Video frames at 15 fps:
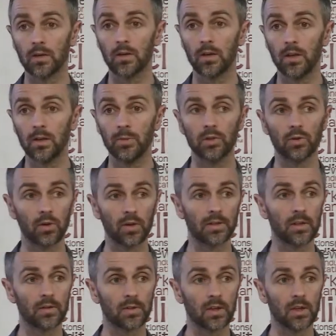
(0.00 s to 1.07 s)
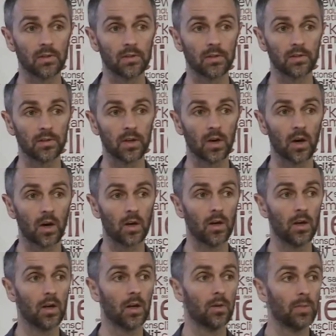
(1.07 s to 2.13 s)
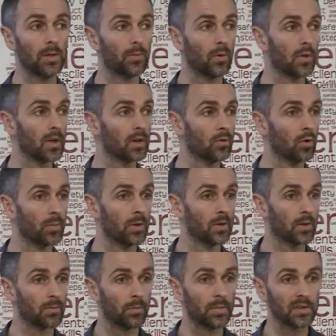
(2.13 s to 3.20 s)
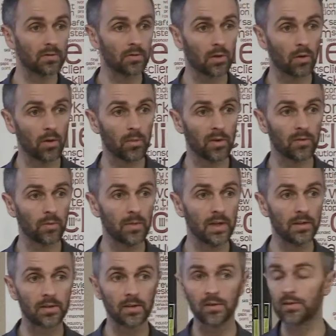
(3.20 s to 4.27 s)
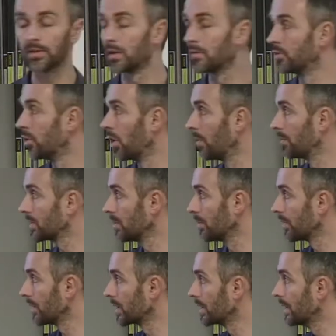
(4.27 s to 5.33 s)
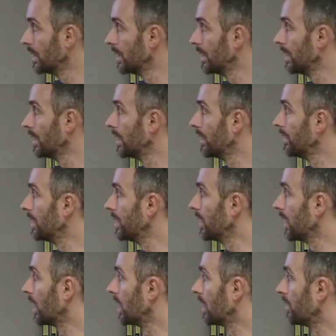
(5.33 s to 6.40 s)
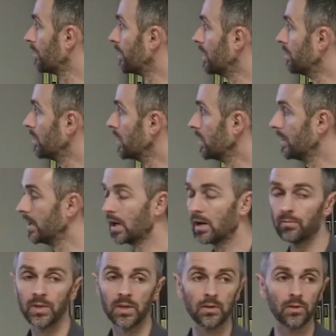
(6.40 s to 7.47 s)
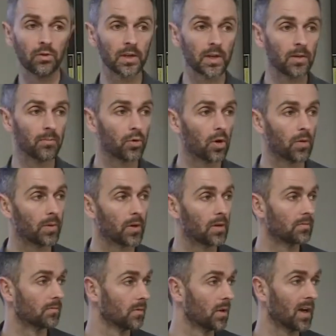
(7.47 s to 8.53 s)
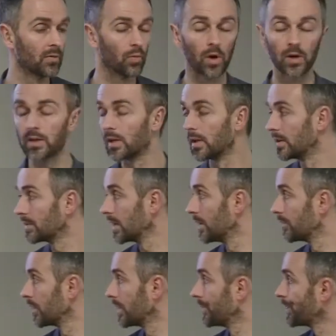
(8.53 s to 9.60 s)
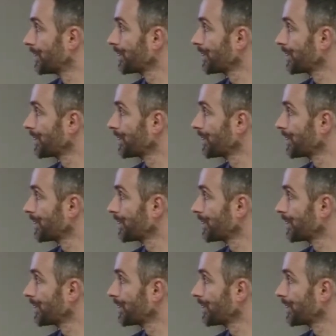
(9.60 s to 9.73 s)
In the majority of cases, they are people that have opened up a piece of equipment for maintenance, that have dropped something, they have been doing improper live working, etc.